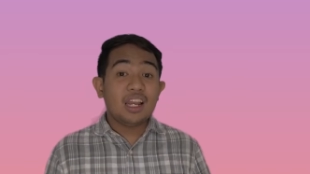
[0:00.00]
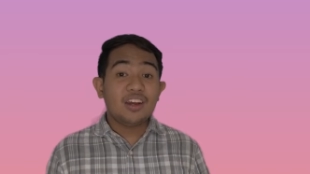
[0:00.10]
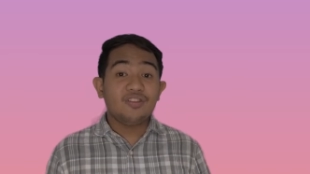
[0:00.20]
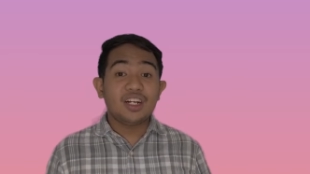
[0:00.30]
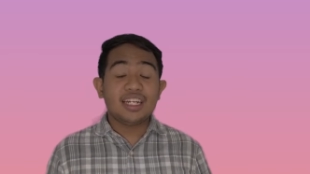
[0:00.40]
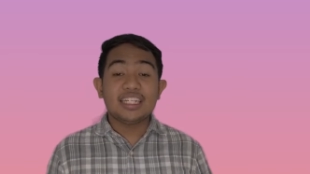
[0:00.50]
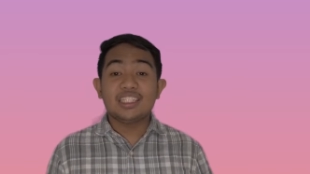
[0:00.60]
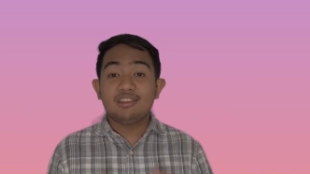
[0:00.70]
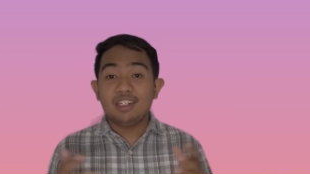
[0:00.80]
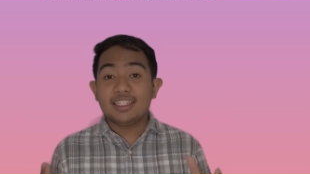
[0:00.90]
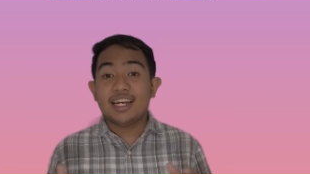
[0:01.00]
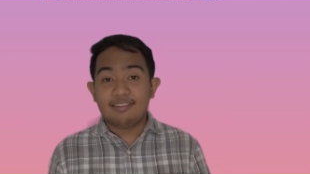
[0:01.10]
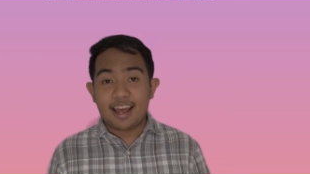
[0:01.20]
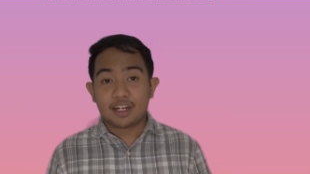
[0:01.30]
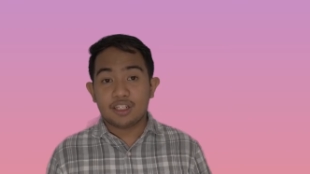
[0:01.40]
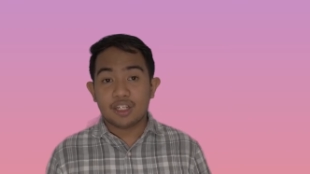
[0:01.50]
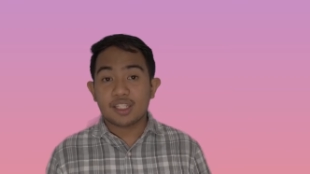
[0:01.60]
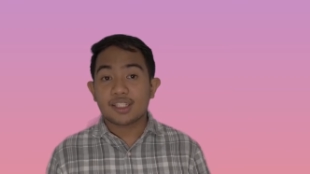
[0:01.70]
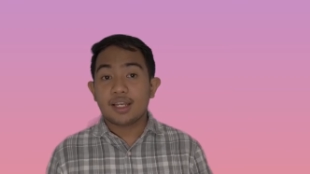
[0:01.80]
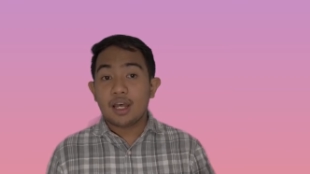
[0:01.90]
delivered in 3
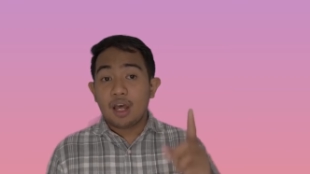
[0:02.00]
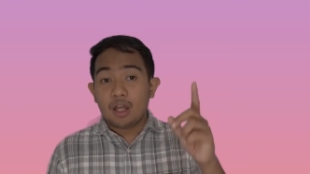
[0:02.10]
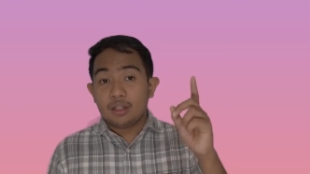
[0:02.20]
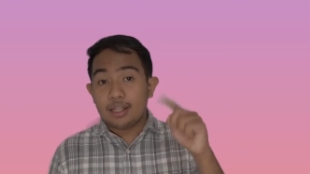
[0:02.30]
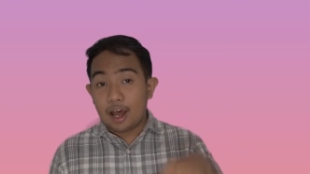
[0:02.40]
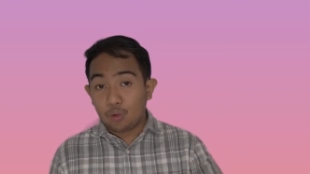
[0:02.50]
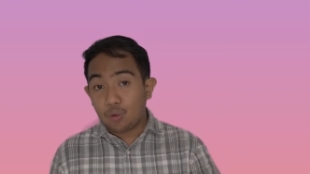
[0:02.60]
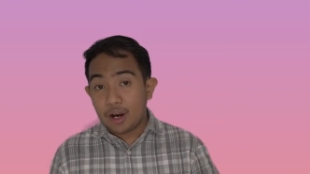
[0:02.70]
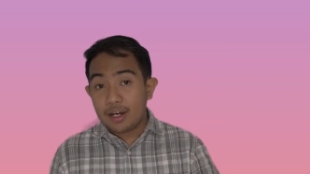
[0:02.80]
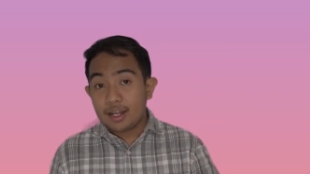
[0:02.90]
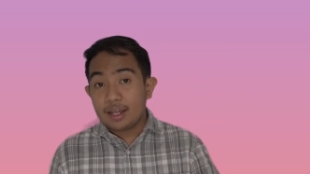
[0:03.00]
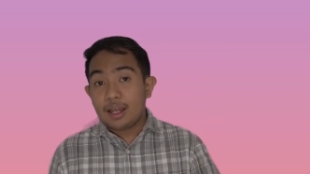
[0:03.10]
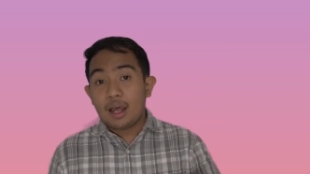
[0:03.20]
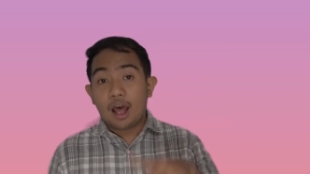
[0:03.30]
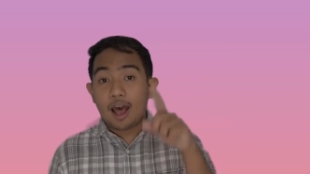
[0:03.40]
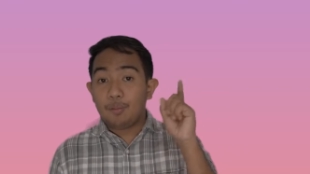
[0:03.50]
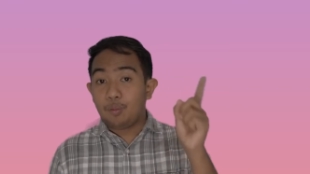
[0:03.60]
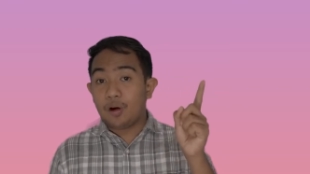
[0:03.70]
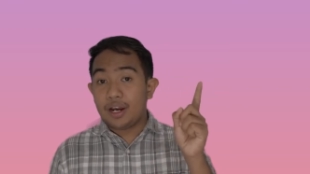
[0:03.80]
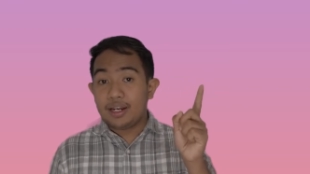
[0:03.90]
directions: downward,
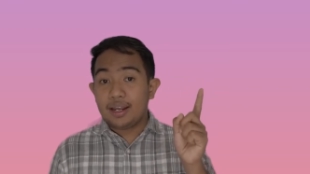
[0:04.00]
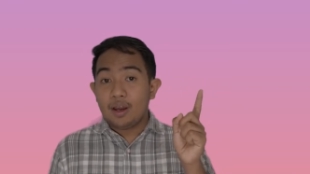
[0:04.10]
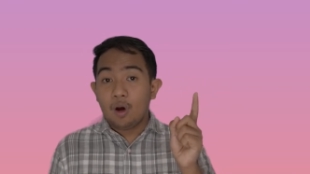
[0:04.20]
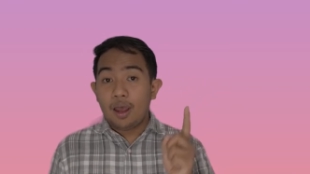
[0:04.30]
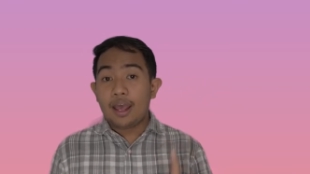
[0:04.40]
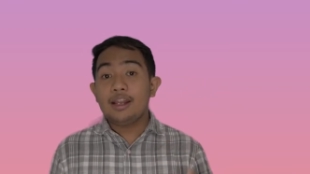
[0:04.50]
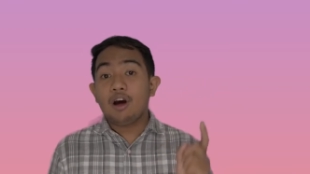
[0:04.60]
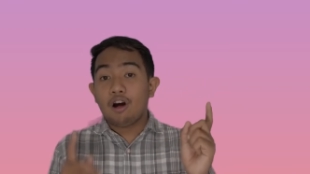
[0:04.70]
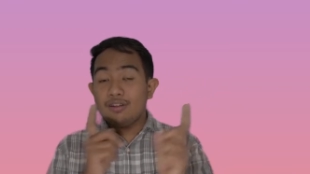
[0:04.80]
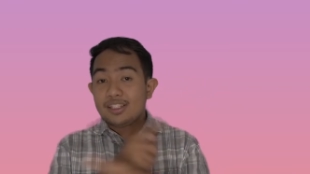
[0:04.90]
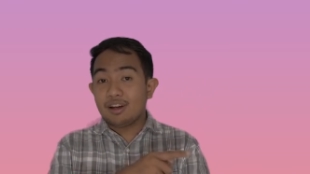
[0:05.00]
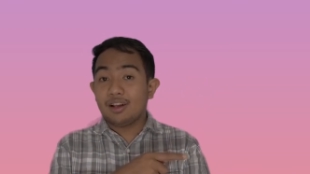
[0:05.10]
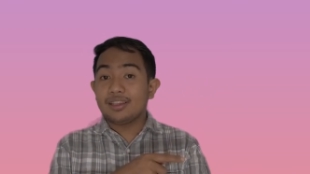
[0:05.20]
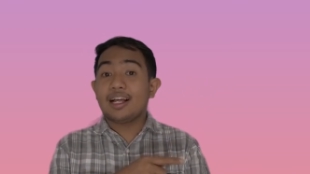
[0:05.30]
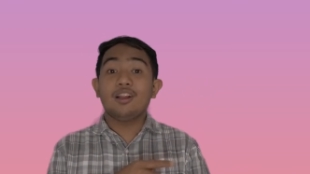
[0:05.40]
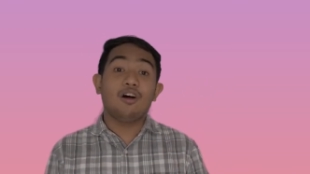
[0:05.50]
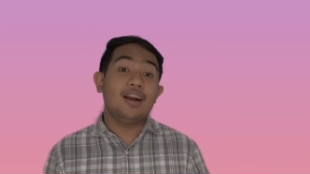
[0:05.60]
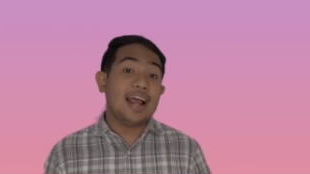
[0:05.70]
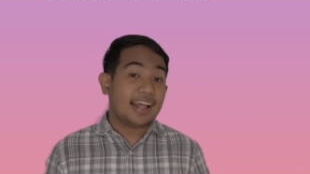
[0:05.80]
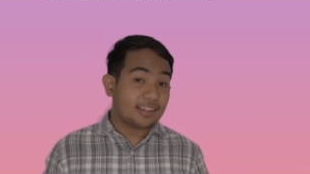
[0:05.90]
upward, and horizontal
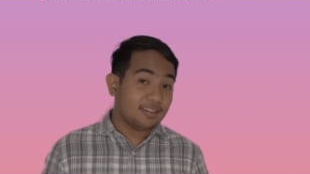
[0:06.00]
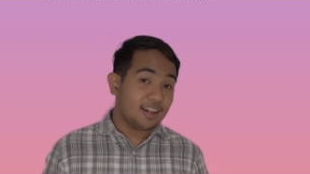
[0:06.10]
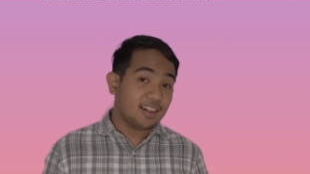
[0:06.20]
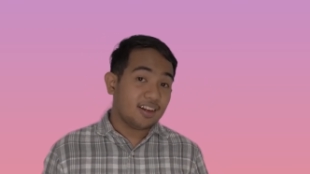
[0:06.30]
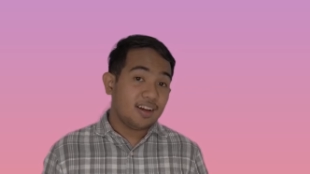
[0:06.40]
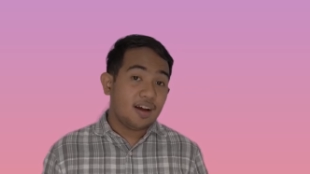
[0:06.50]
or lateral.